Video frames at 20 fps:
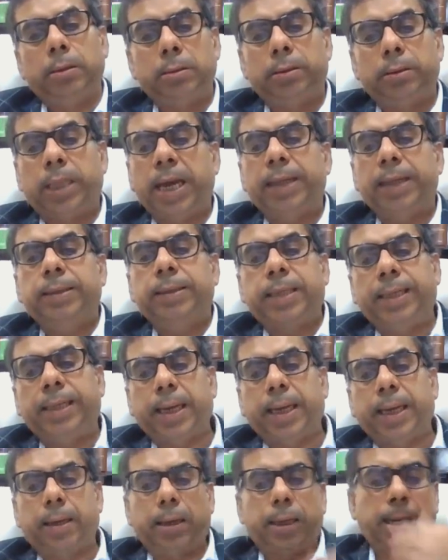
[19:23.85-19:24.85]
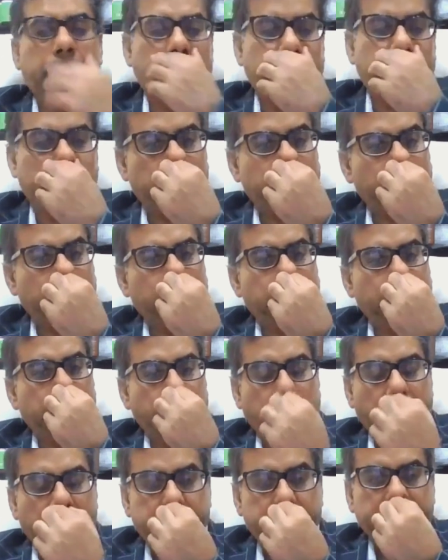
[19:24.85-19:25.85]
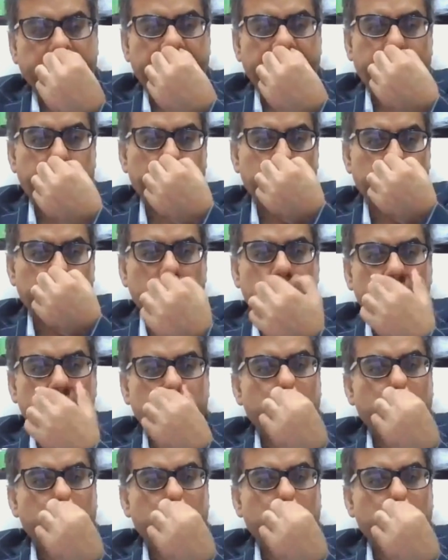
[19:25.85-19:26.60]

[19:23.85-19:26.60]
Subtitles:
then that agent